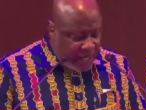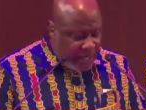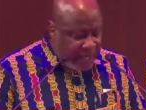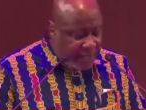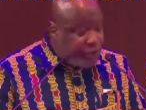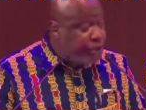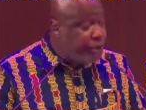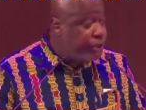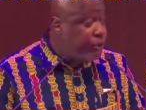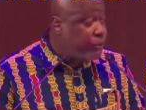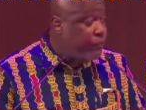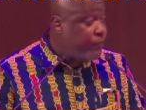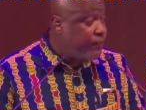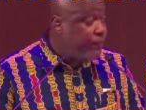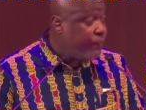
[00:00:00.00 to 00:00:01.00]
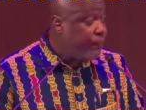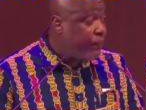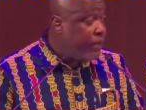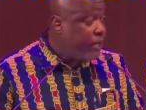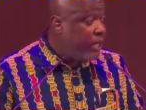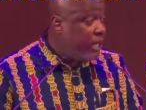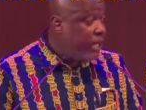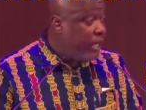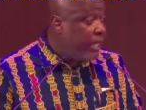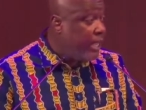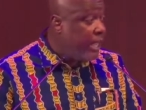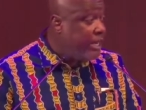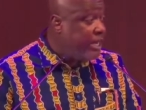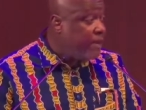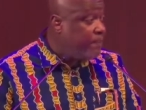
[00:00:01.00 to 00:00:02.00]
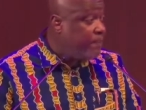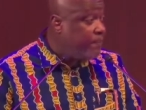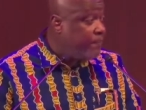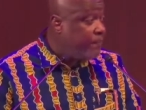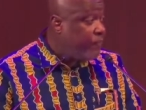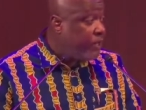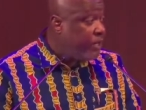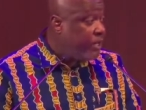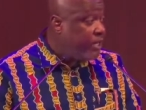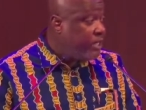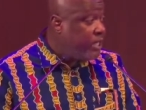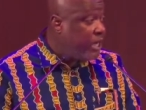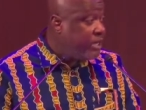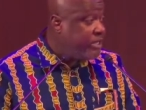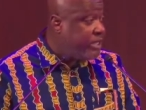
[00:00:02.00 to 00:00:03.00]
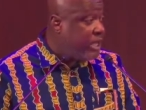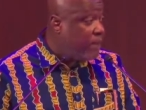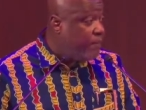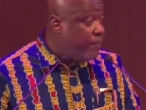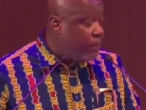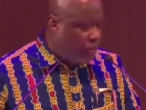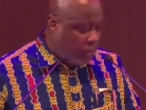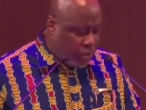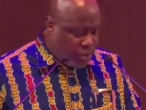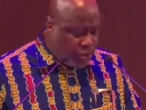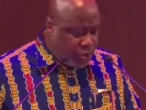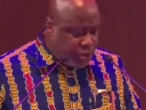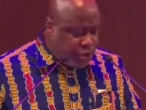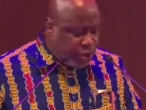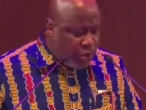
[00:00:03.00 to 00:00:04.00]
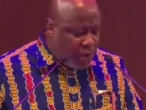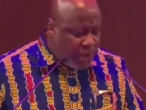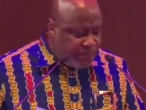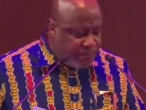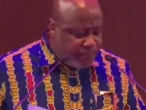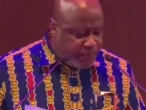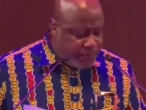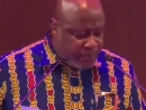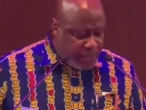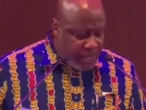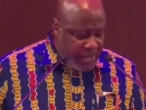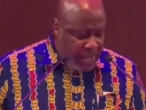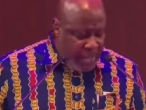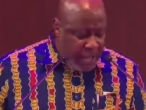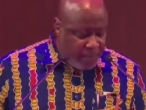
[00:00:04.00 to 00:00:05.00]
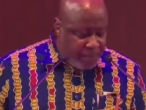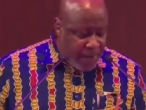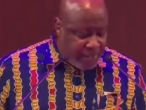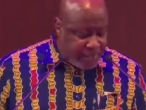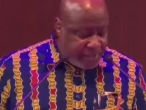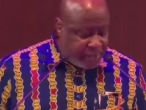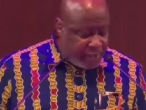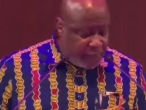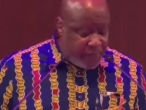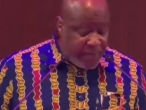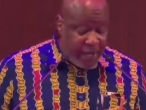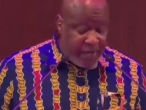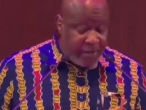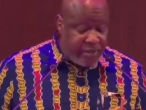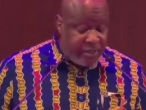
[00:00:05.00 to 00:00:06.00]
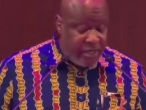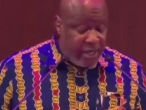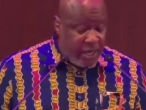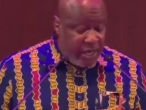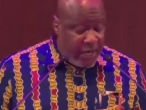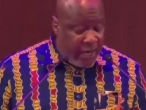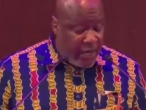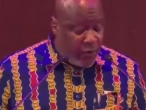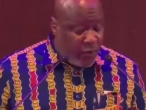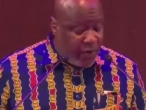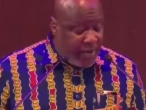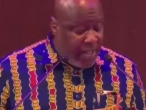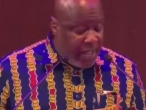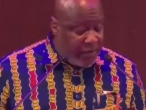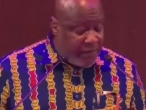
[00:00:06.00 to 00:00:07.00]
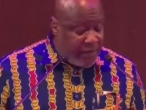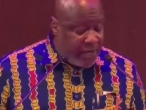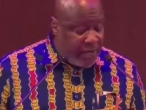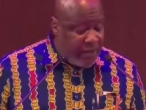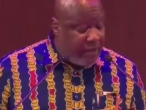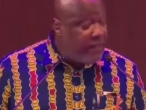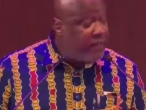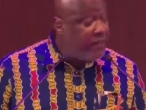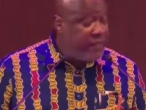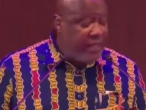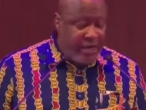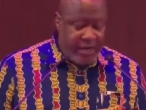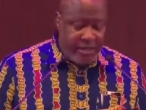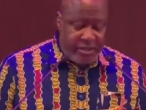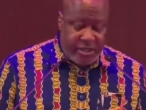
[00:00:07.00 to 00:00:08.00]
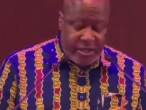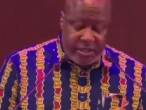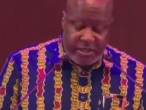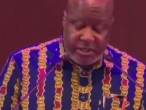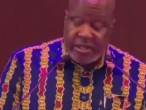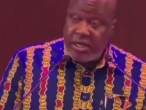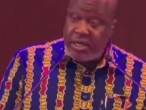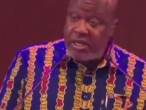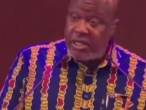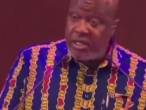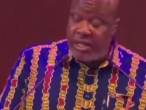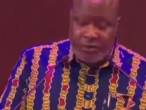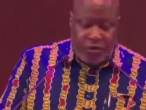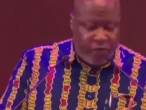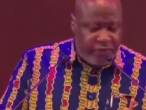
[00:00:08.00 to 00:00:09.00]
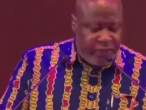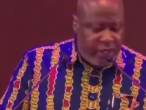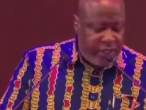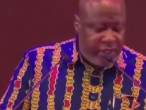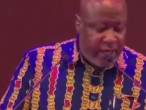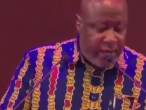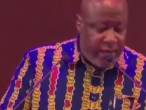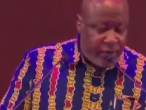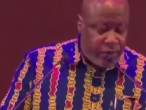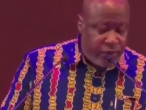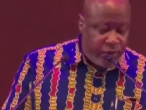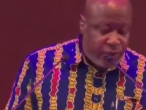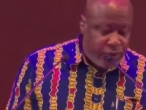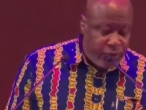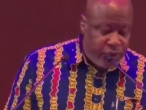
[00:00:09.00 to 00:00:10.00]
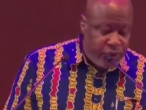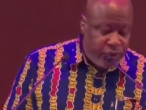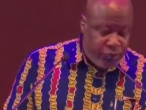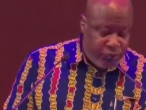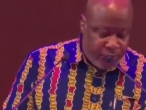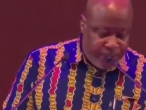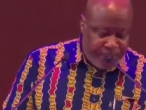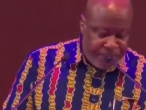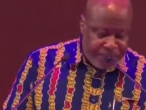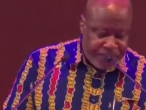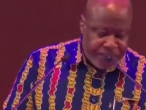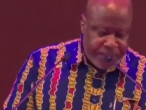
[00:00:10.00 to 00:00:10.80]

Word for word: that you do. Get up, dust up, show up, and participate in whatever that it is that you have set out to do.